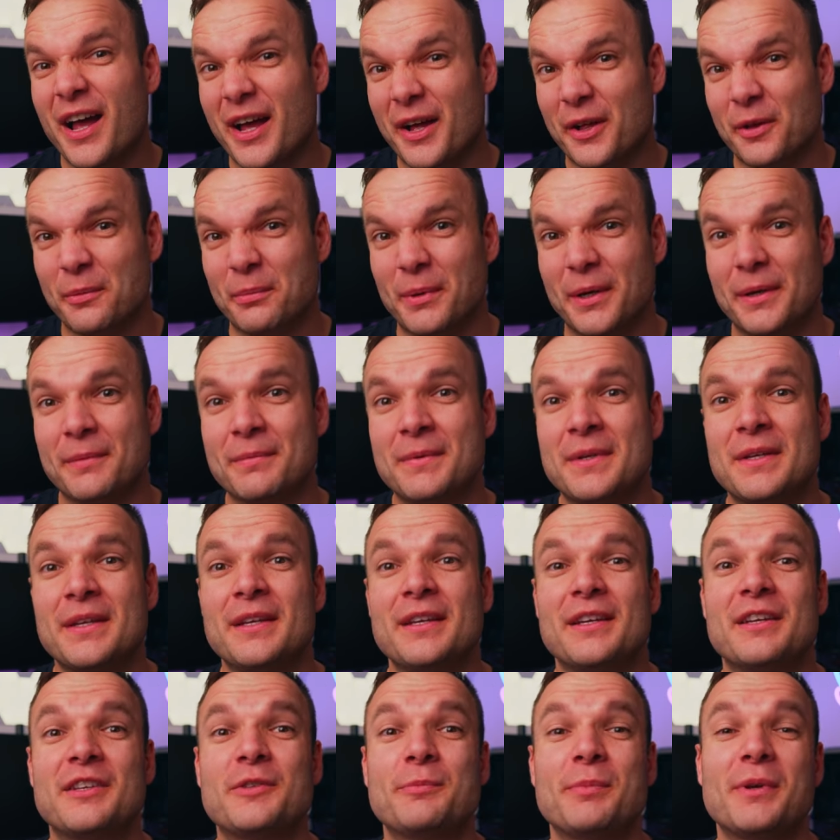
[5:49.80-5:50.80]
Halma.
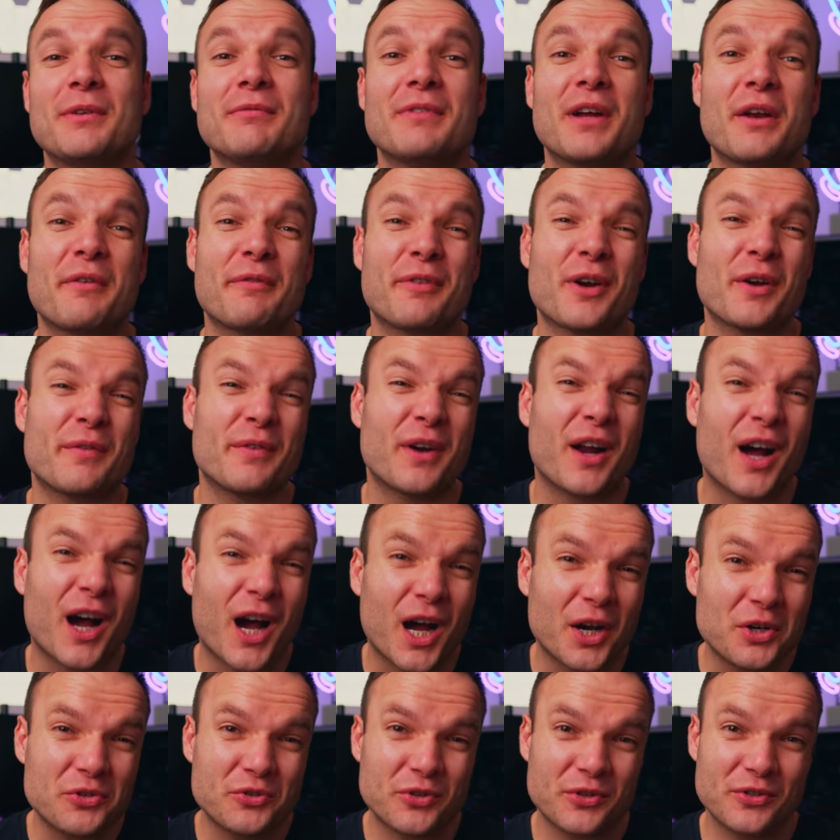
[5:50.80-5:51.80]
It's been around for over
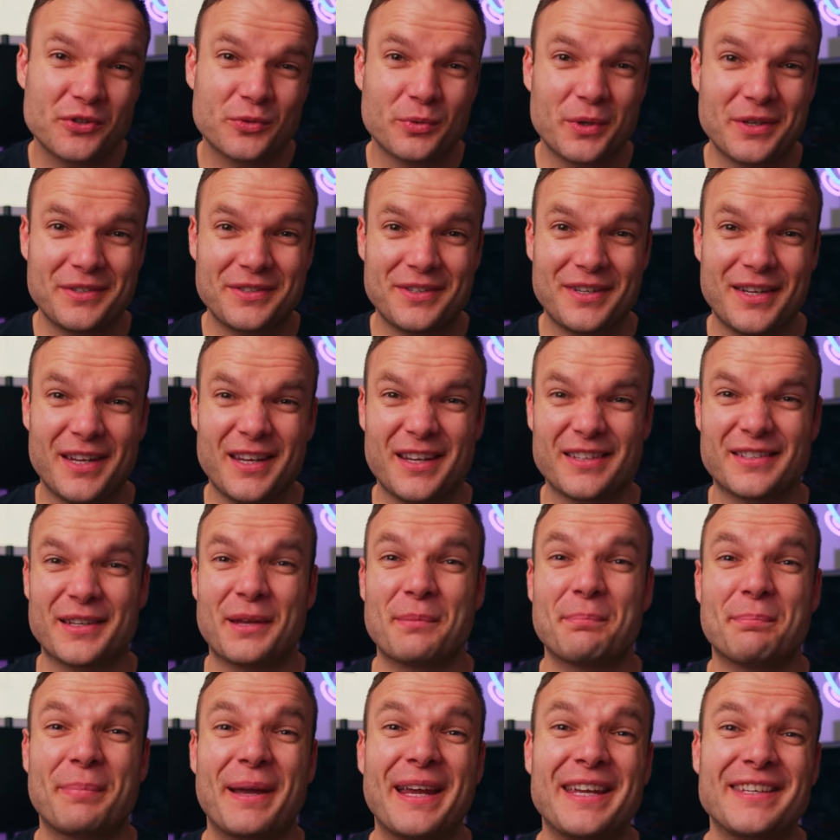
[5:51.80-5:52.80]
120 years
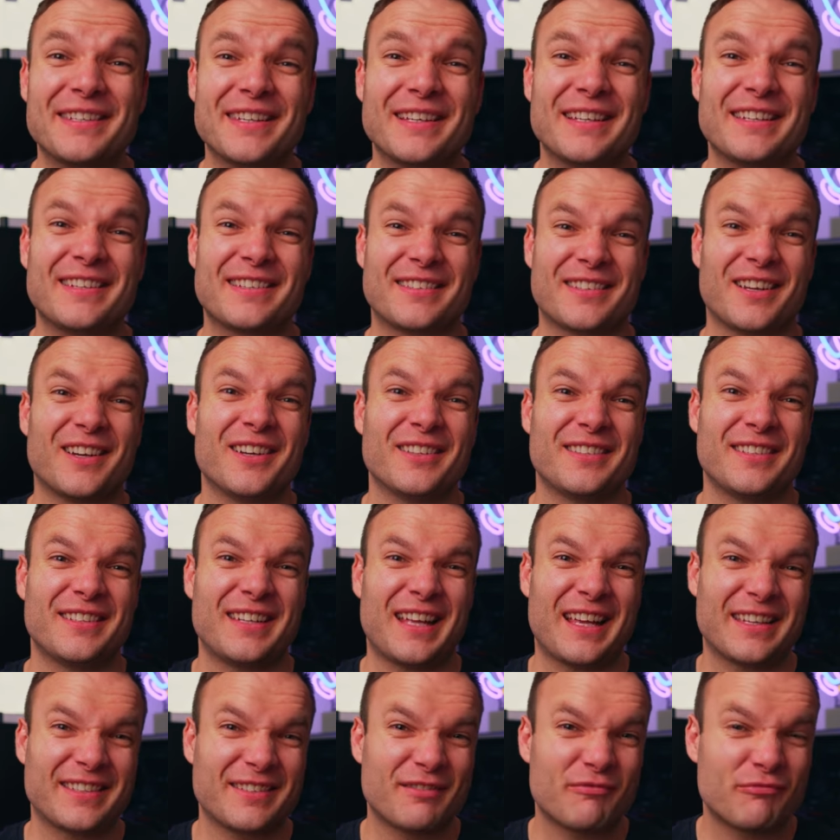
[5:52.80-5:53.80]
and basically
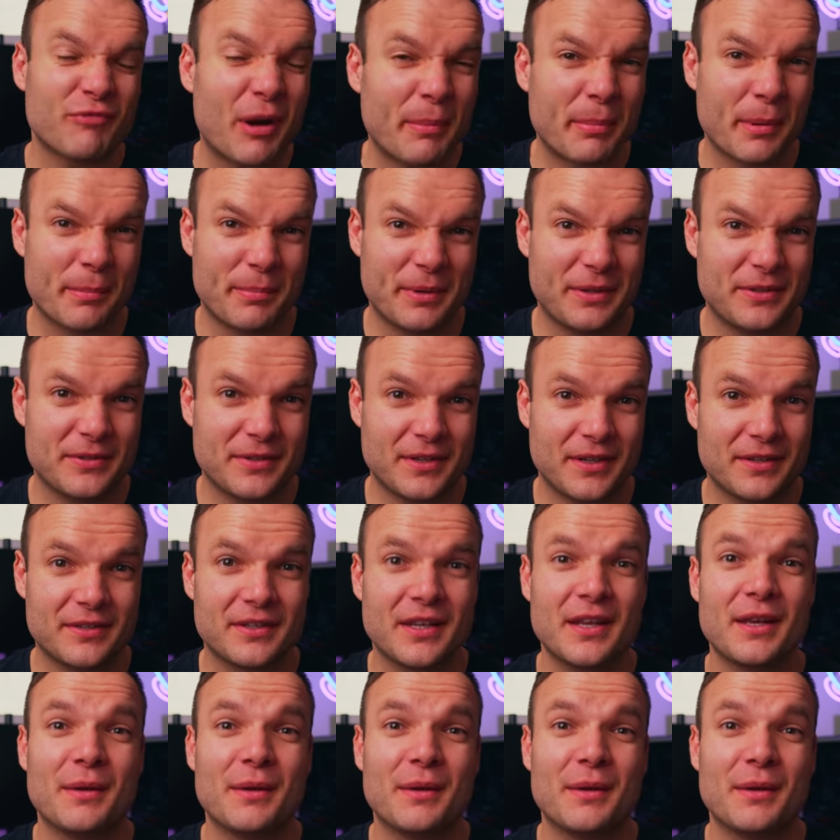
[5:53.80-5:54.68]
started as a rubber business,